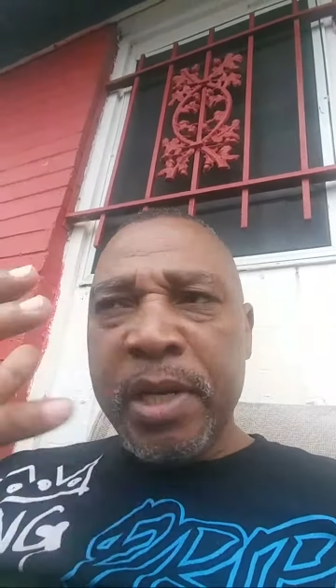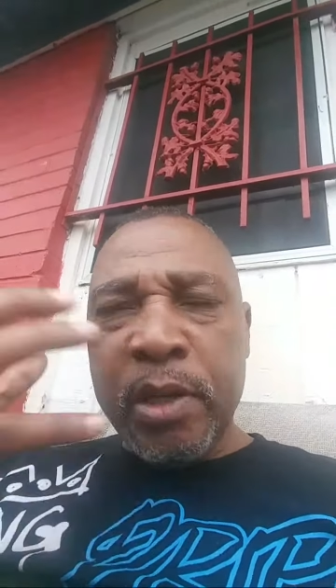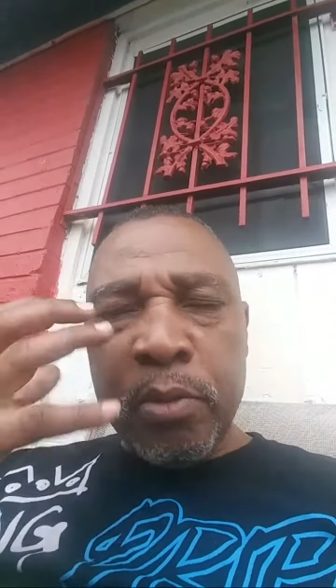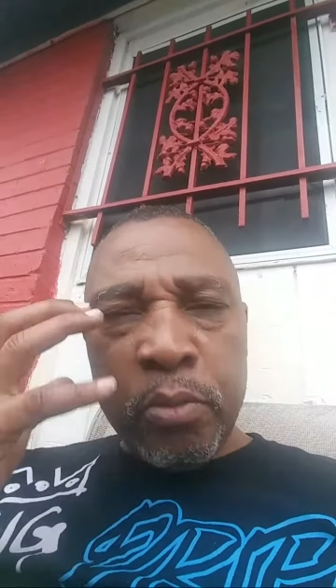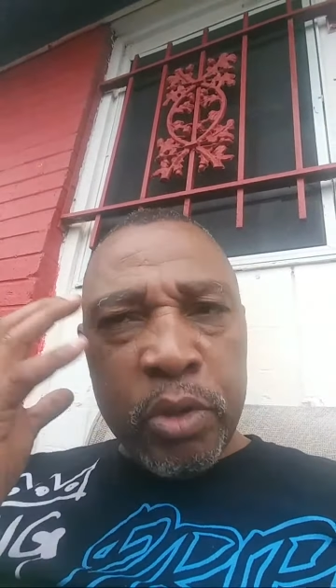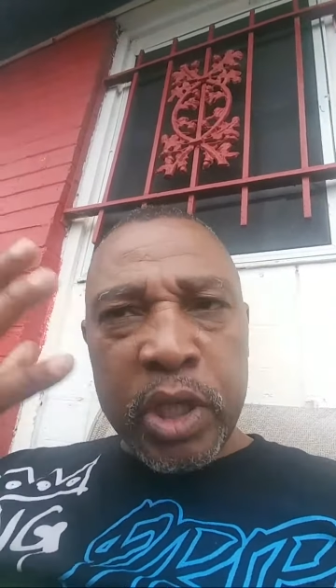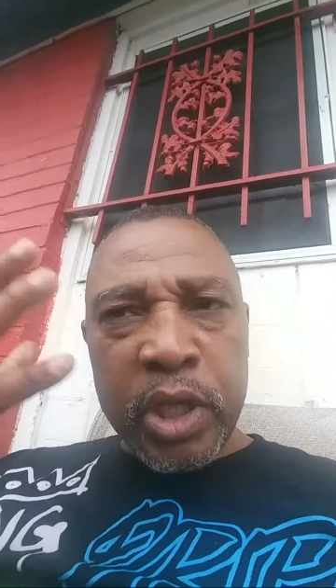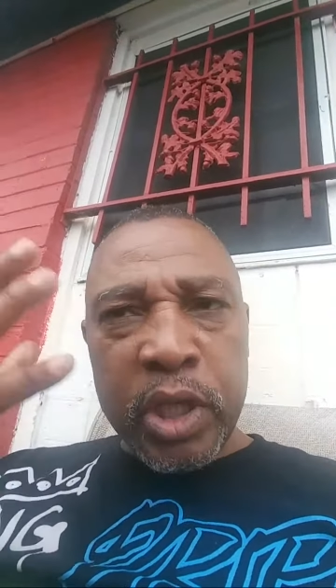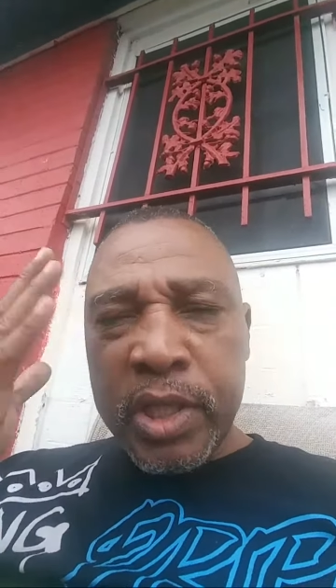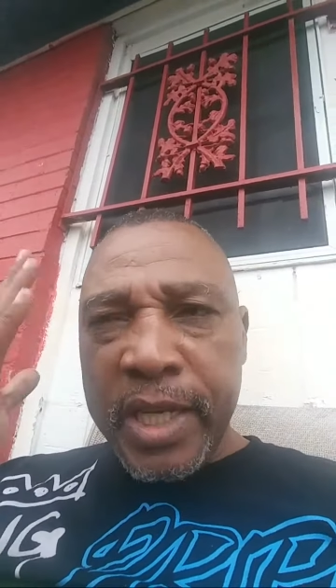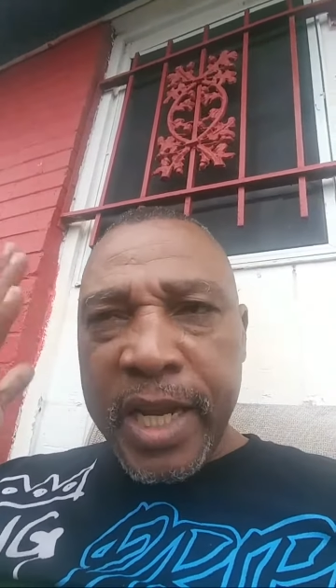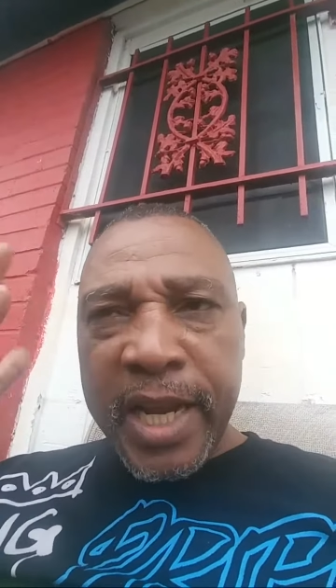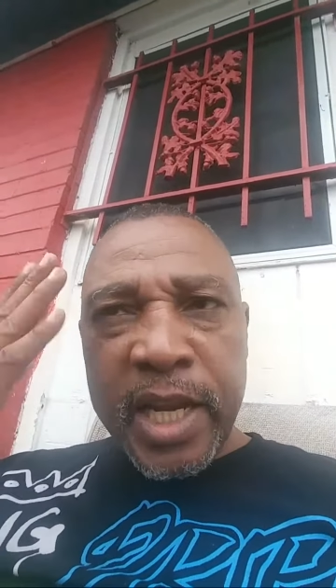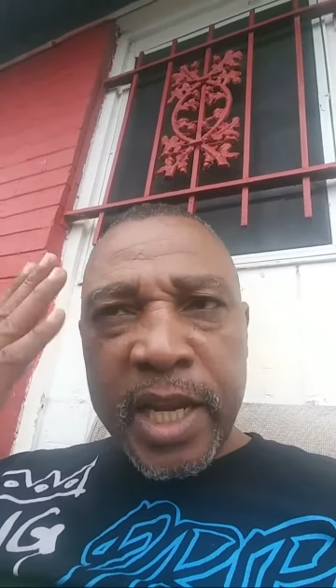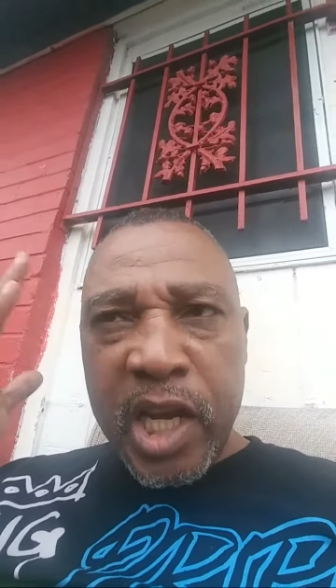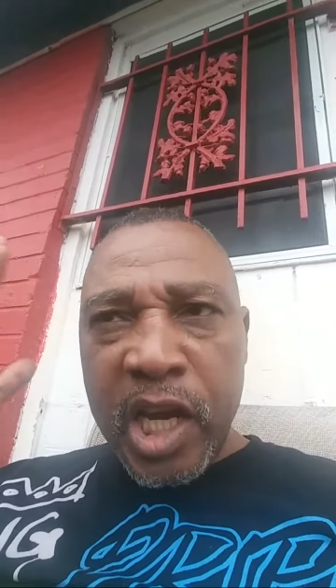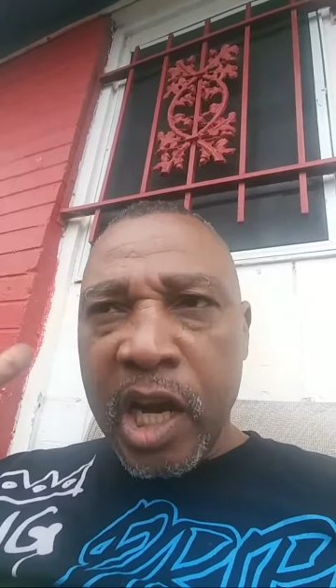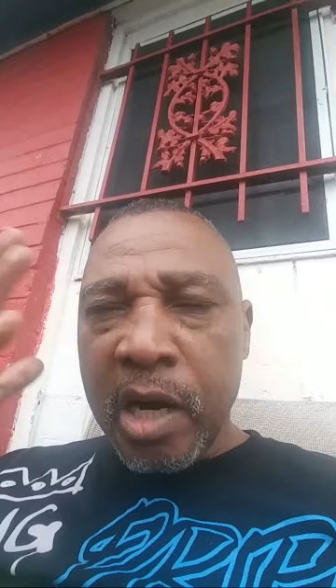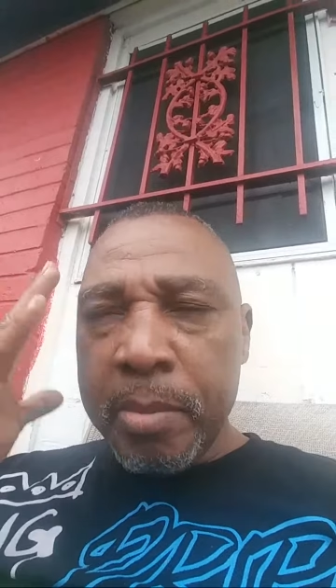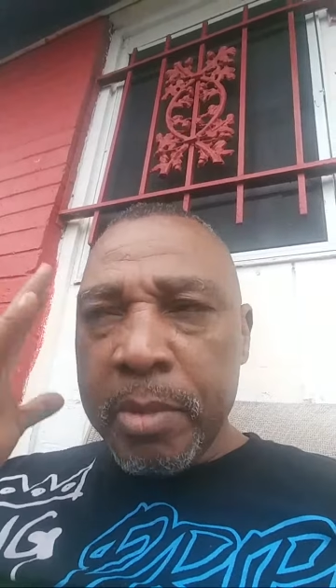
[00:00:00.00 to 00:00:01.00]
it was just steady
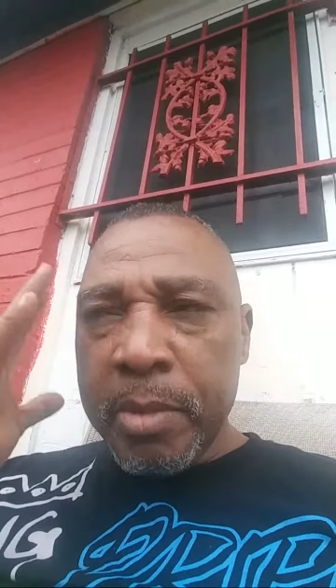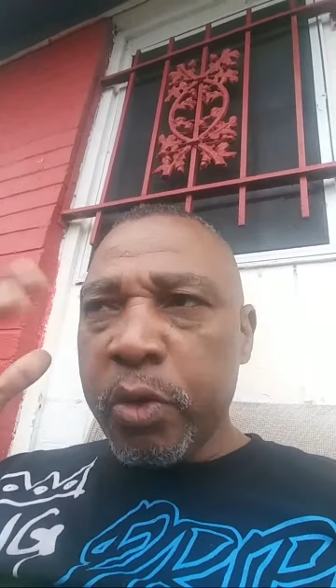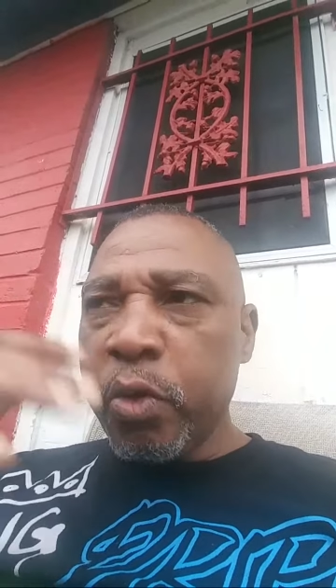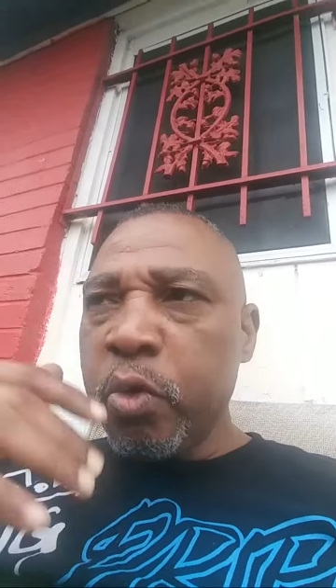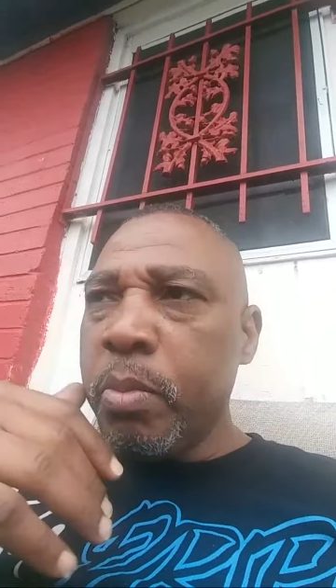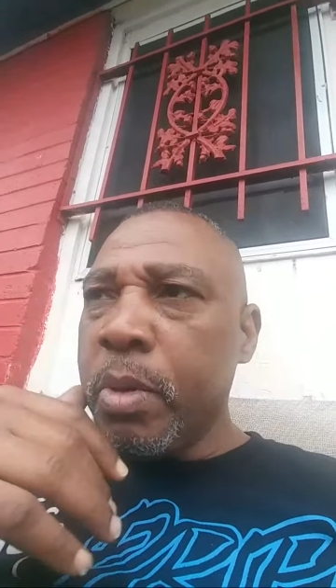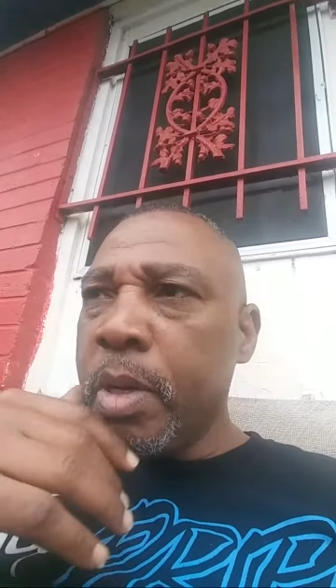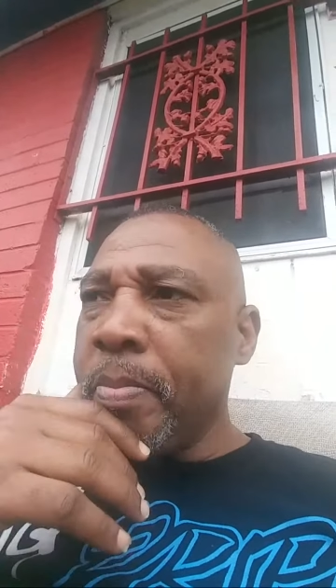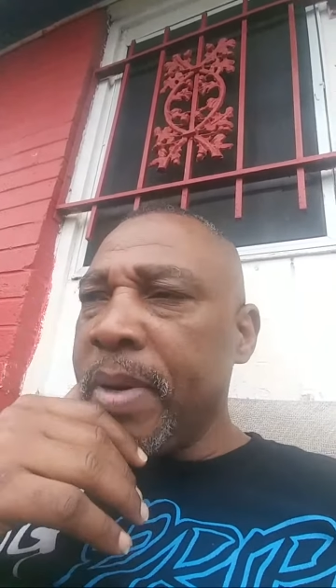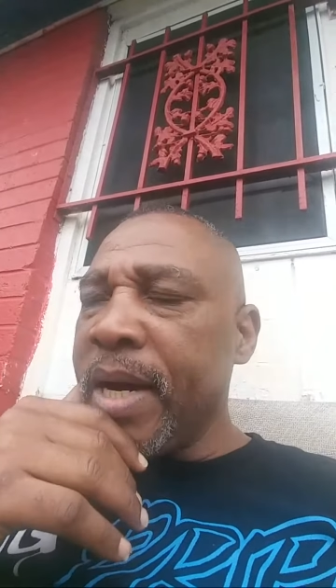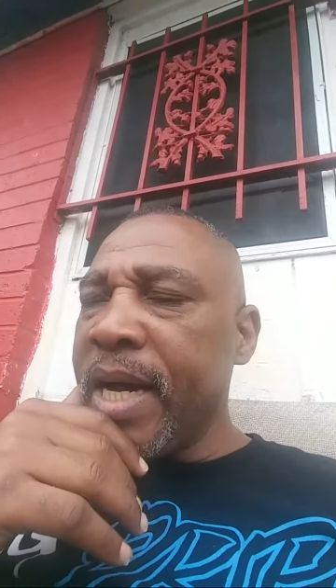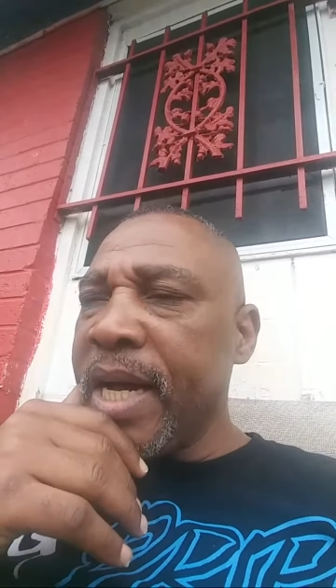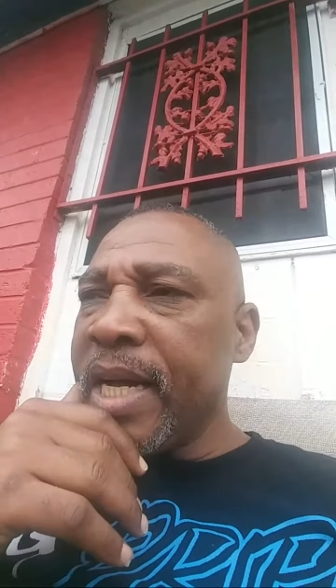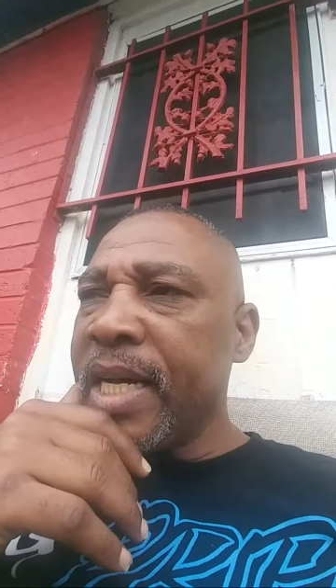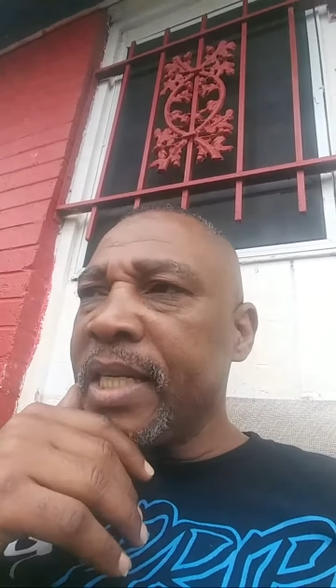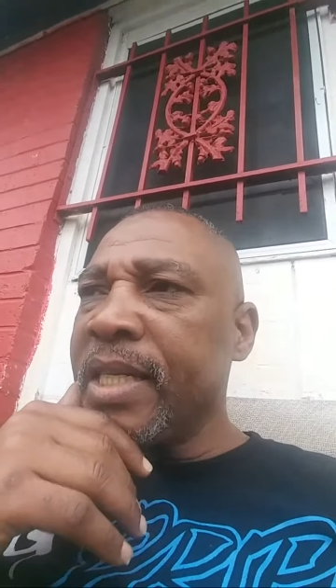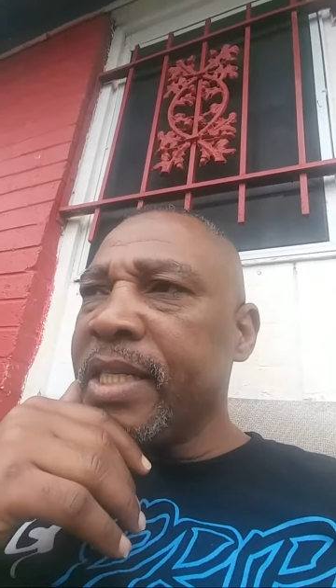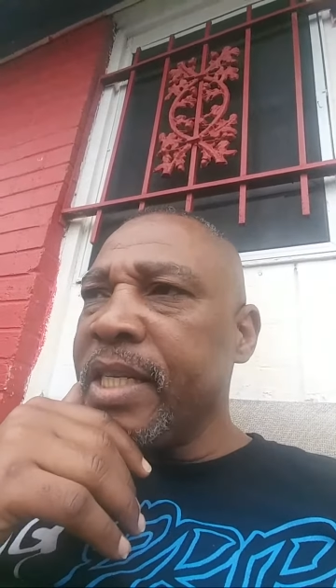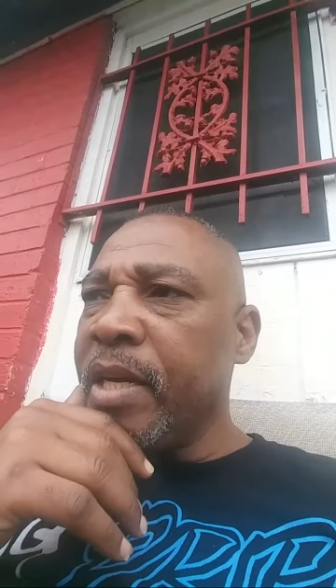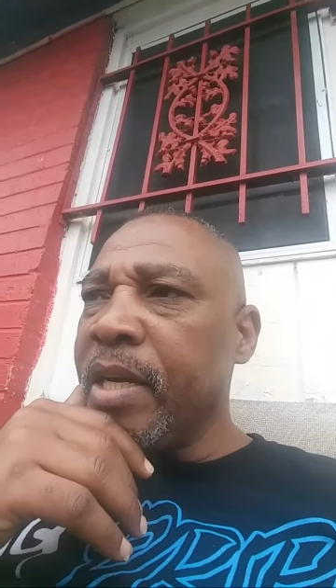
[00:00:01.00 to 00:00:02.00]
coming through my
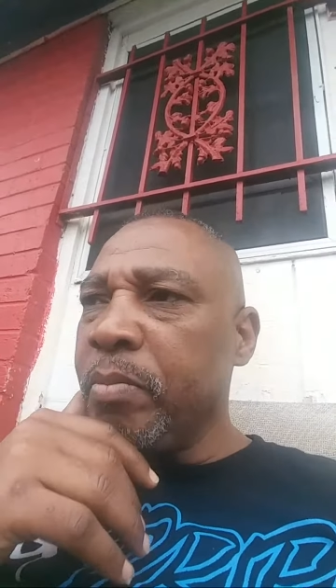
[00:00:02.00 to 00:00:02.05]
mindset.